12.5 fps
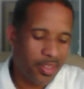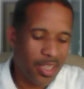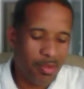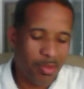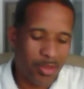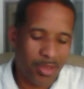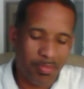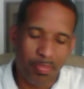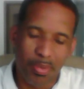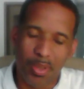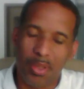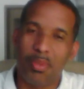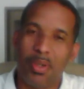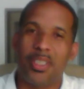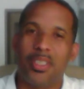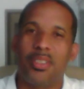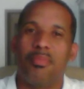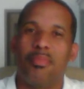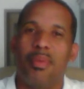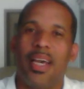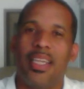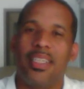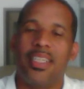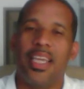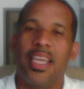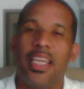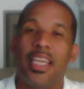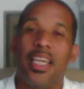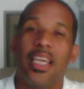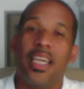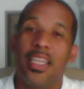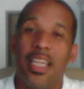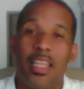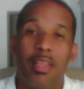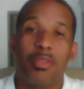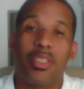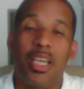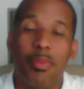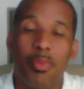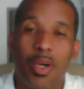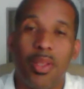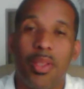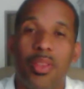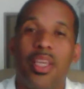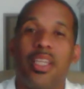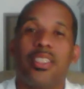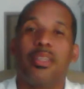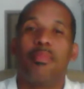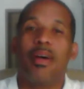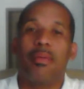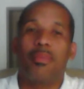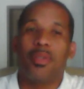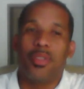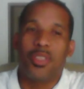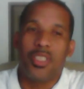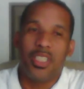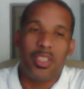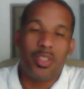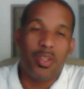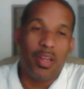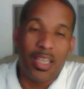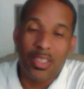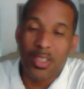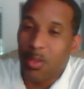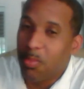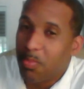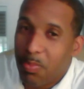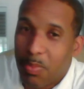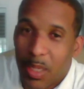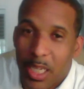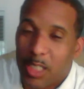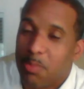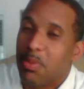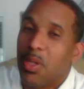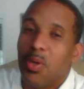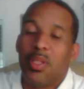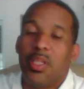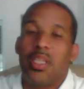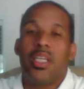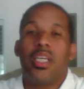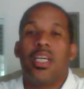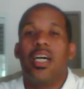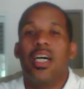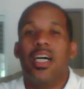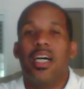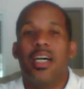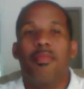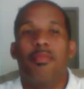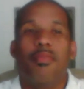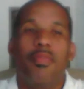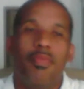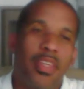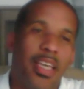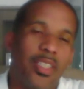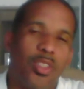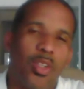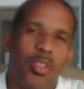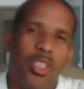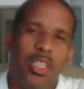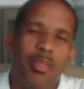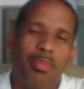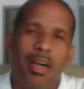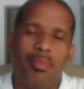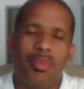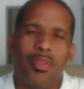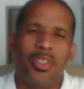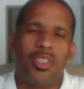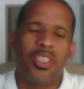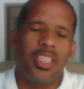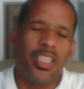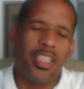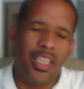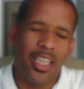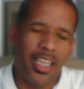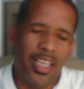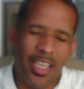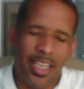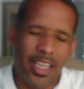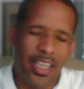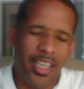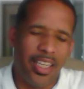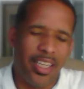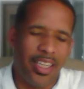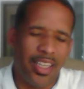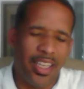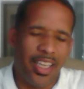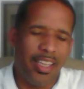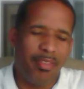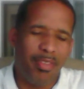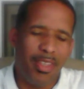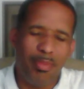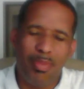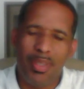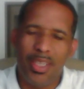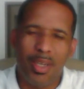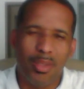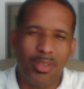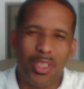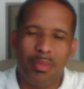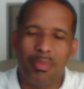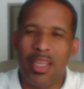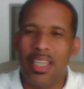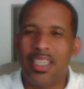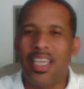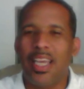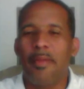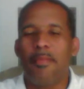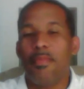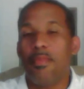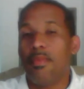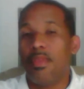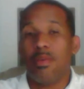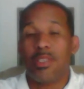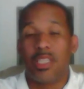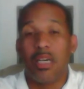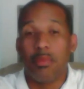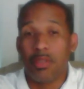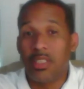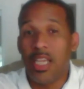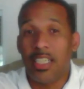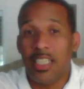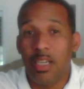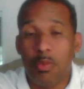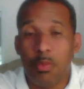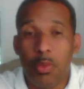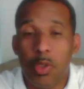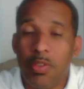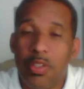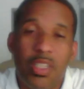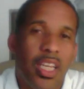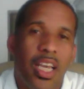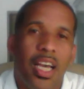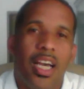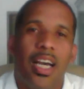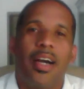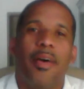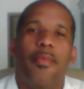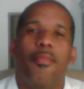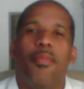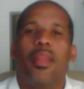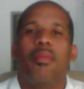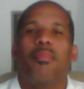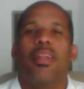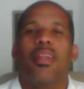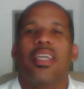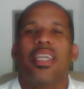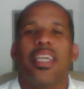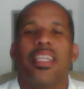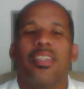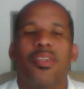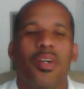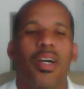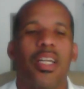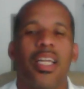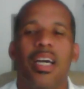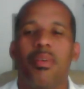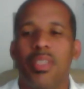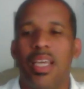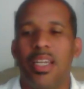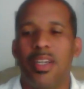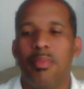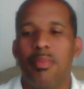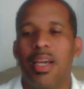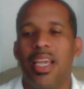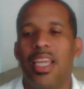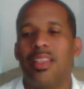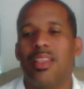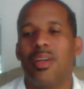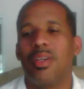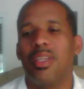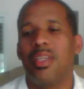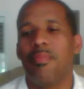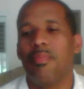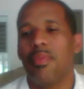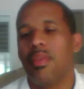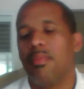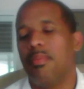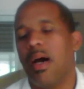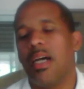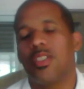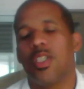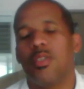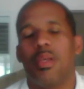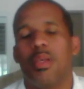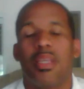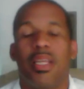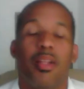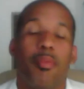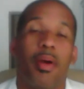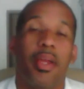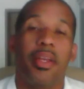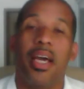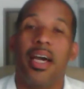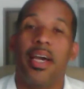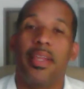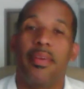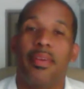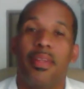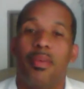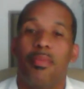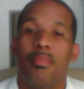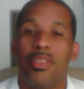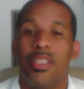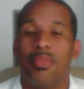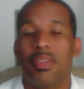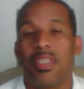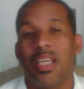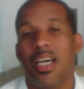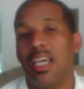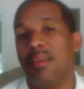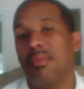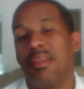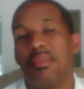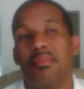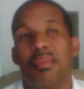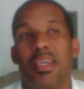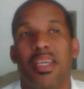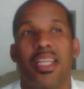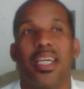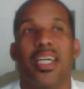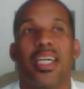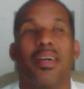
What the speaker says: that was pretty much my day. Now there was a couple other things that popped on the scene. You know, XO exploded, VXRT popped on the scene, and AVPO, something like that. There was a couple stocks that were moving, but again, you know, I was out of there by 8:30. Excuse me, I was out of there by 9 Pacific time, and